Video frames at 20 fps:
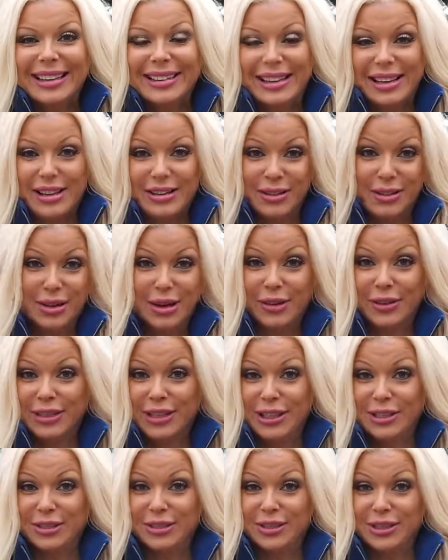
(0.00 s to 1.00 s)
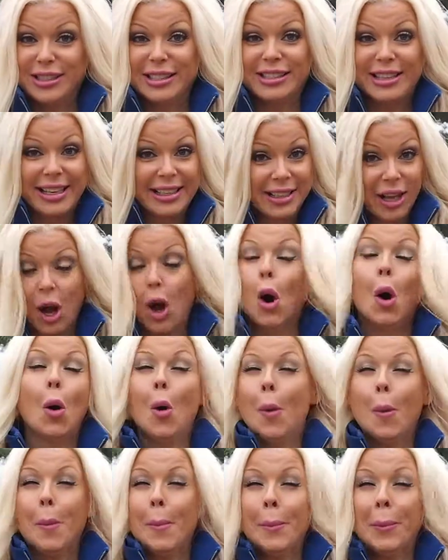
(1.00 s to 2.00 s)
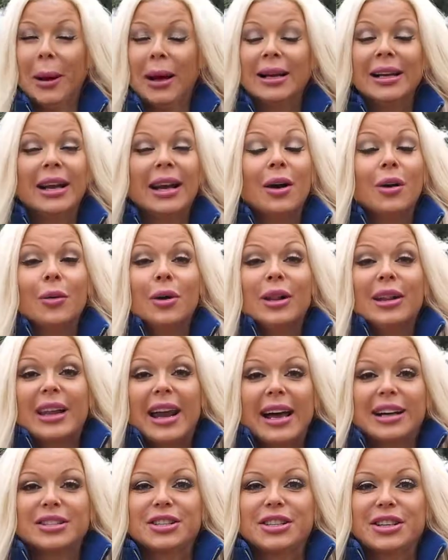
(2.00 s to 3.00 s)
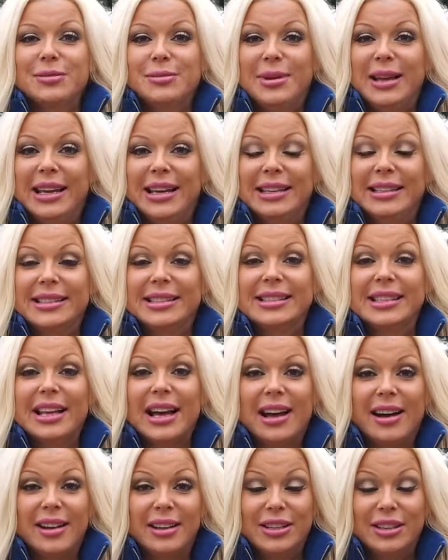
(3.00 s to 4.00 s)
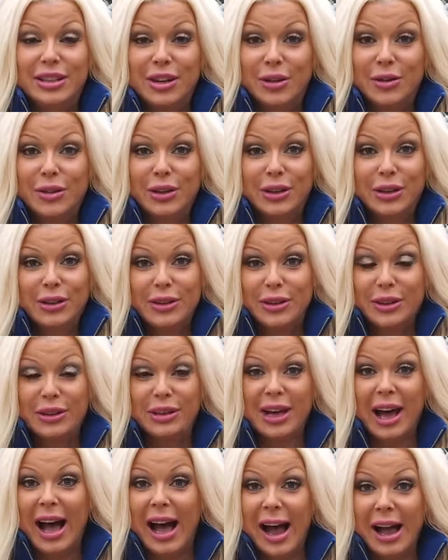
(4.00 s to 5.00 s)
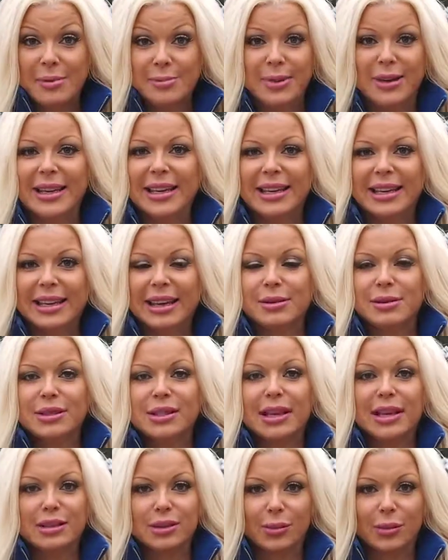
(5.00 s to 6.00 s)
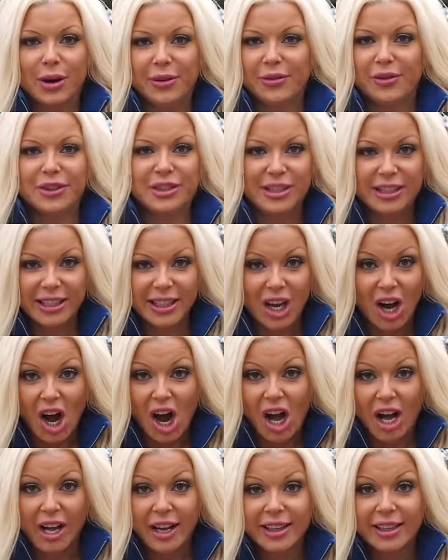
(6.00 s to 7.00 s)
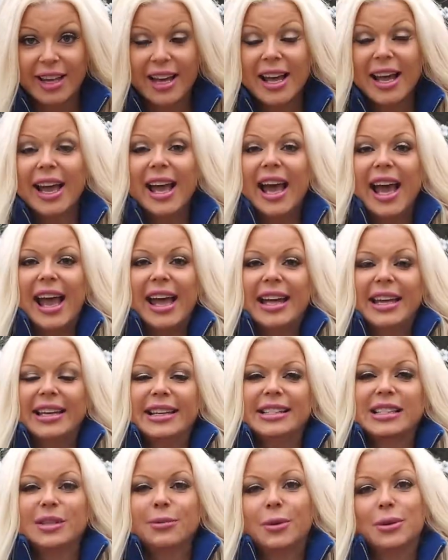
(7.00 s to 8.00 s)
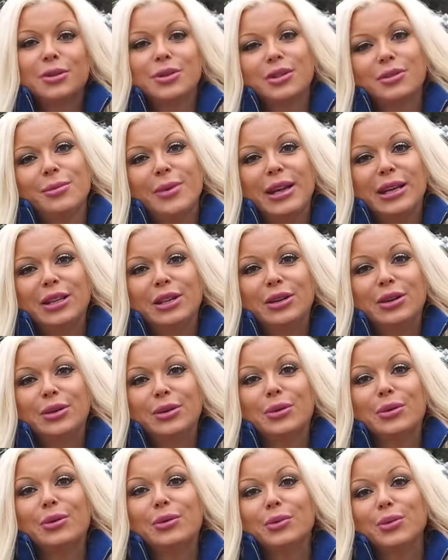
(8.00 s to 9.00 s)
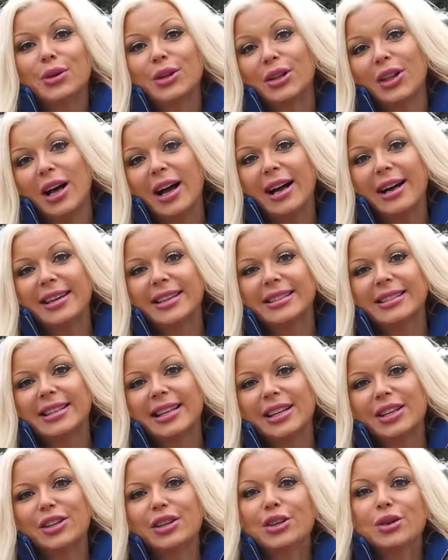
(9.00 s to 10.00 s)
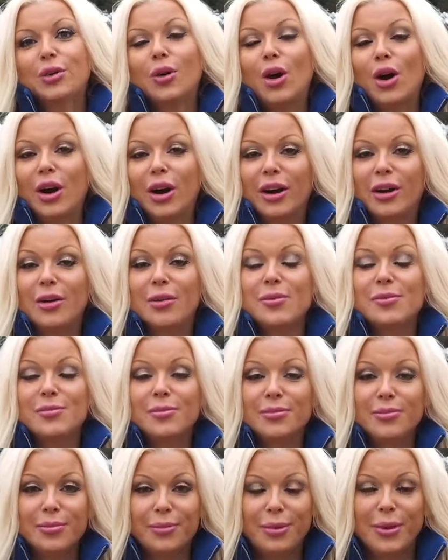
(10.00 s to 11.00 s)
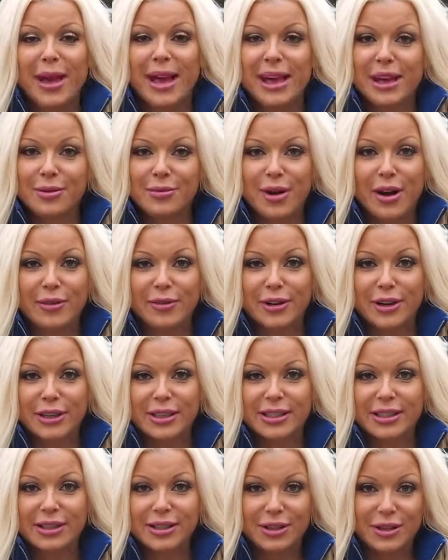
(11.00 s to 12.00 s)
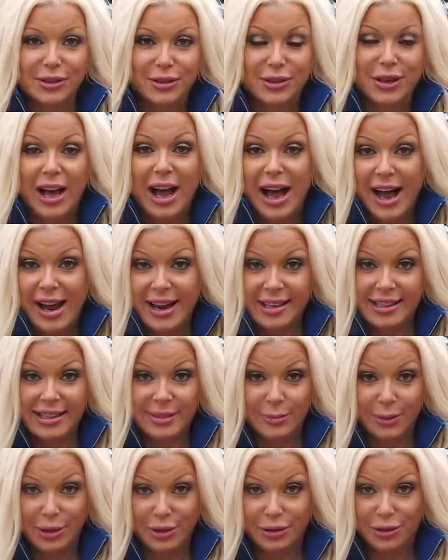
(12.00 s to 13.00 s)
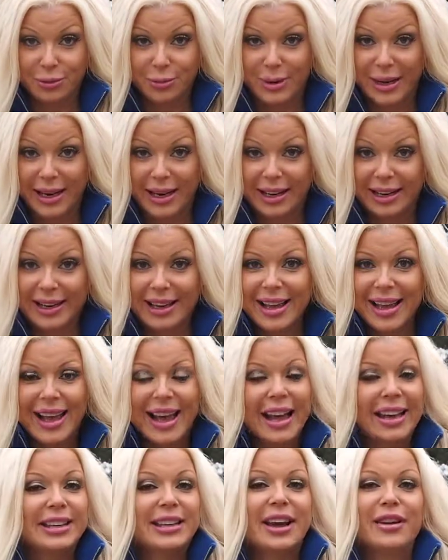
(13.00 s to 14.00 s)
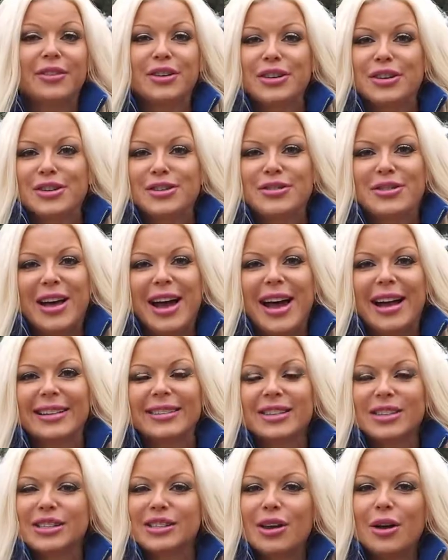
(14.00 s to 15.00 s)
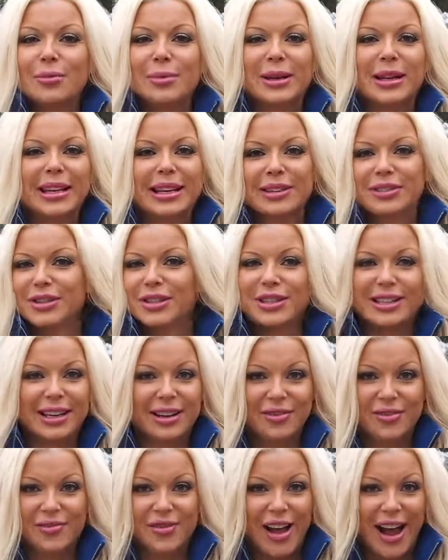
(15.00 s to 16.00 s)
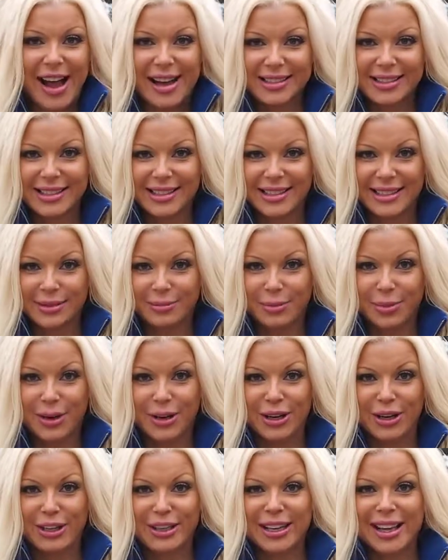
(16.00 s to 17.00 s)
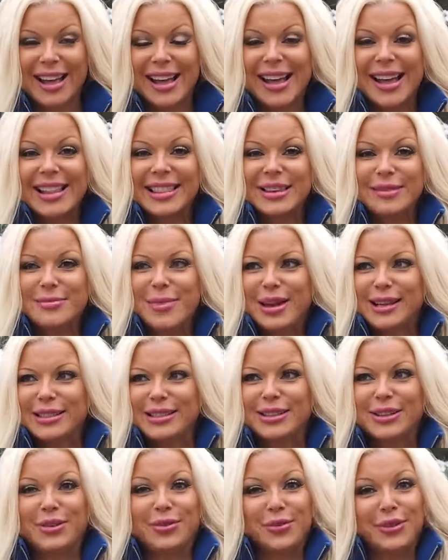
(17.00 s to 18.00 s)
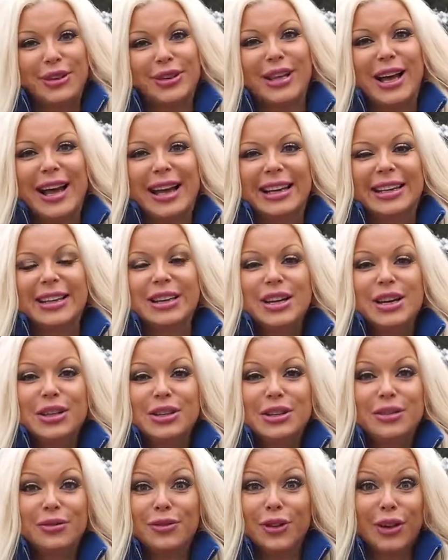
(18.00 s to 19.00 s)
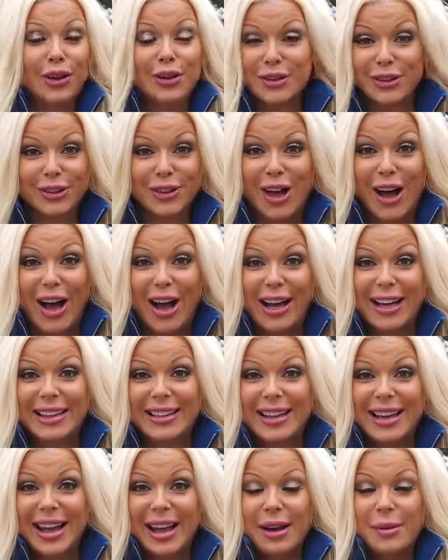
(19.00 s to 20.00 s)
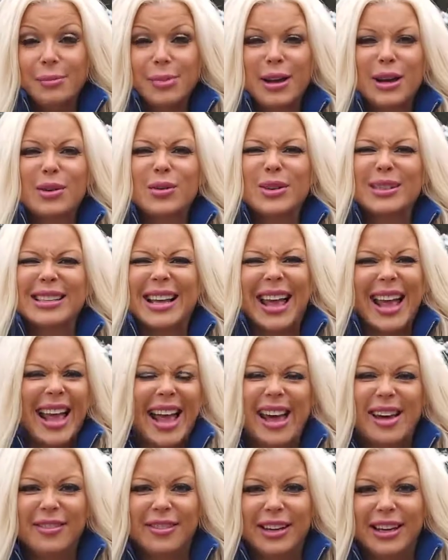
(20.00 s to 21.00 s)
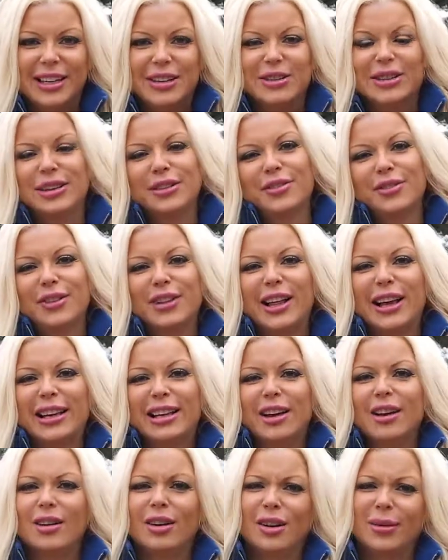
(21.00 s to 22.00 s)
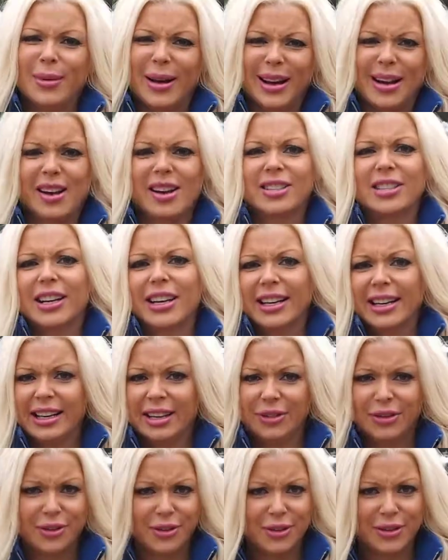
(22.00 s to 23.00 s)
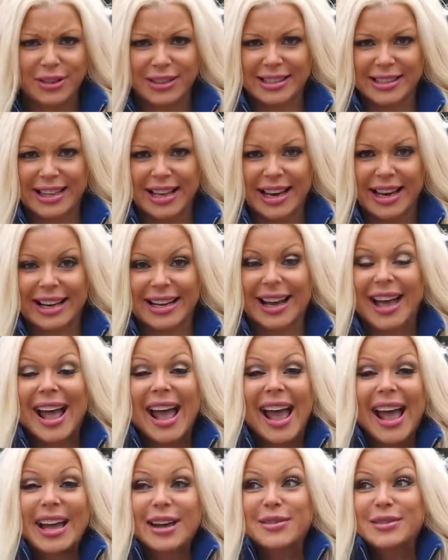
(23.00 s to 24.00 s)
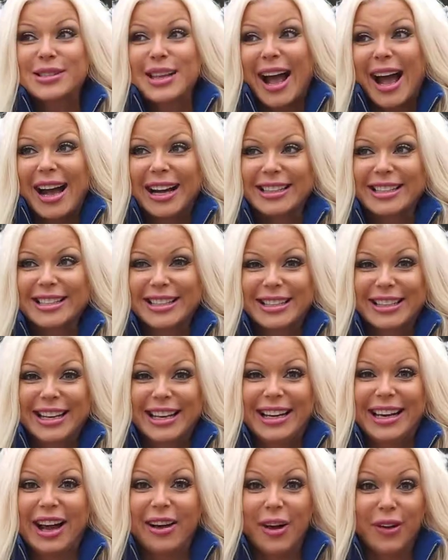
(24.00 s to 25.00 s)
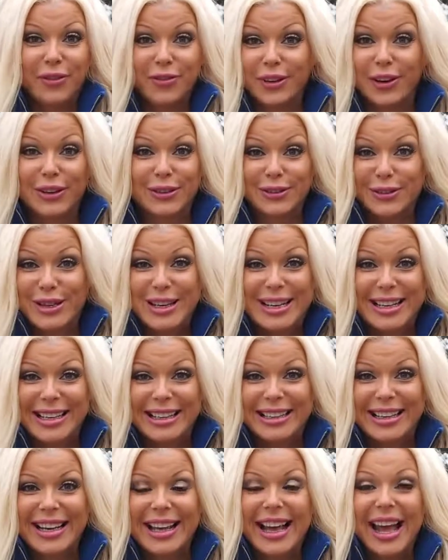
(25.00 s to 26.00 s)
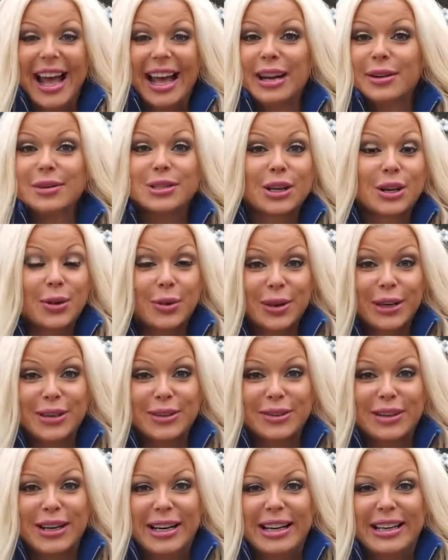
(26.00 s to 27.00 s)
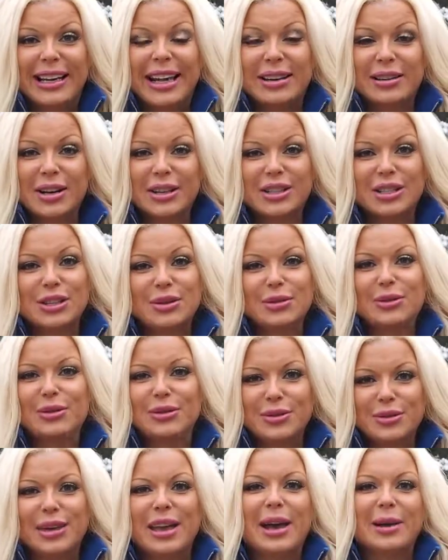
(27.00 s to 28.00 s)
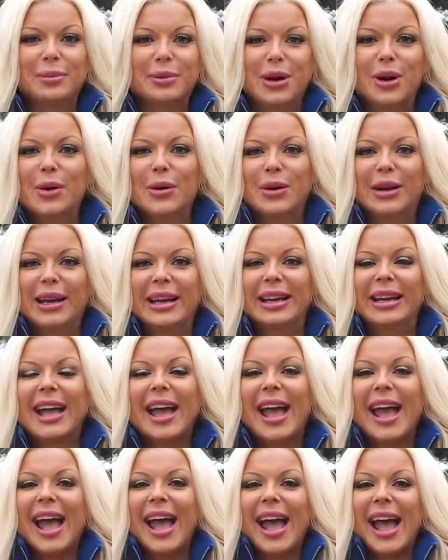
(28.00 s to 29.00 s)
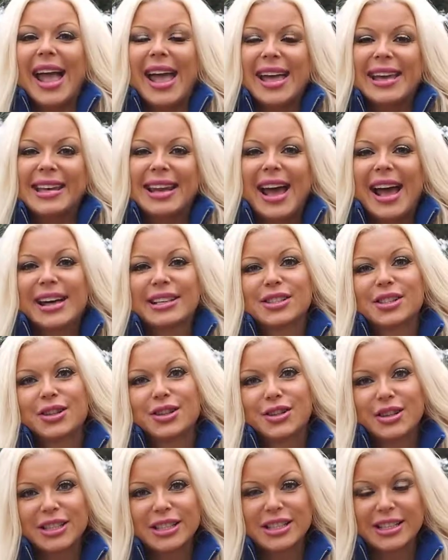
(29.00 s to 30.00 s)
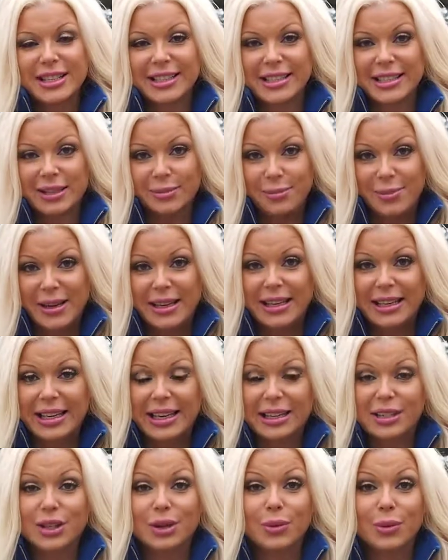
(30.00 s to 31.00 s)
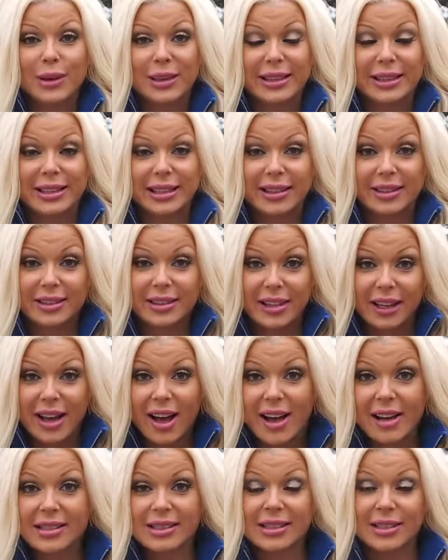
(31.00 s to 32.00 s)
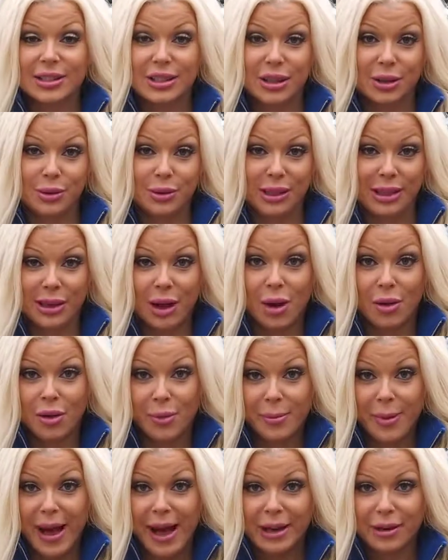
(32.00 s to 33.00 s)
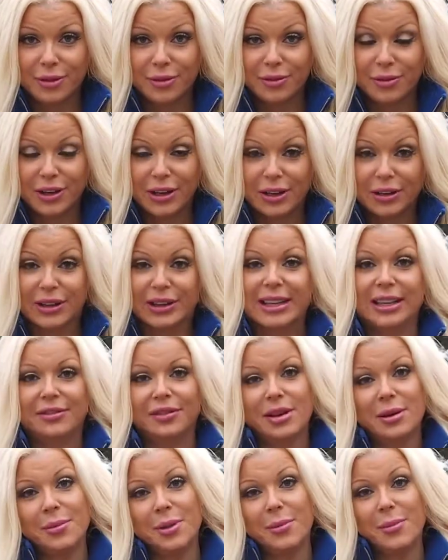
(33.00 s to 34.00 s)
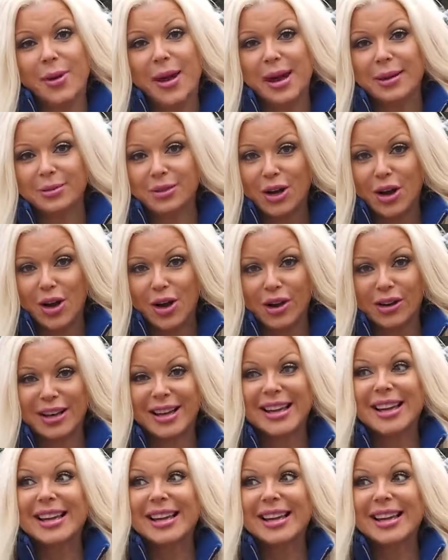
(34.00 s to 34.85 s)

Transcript: The teacher just says Om. Well, it actually means, the high being. It's a reference to God, and it's supposed to make you realize that you are paying reverence to the highest spiritual being. Never knew that. There's so many interesting facts in this book that makes you feel like you've learned a lot, but it wasn't heavy. You didn't feel like, oh my gosh, I got to get through this thing. It was actually a fun read, and it was a quick read because you kept going. And as Krishna is speaking to one of the cousins who's on the battlefield and giving him the pep talk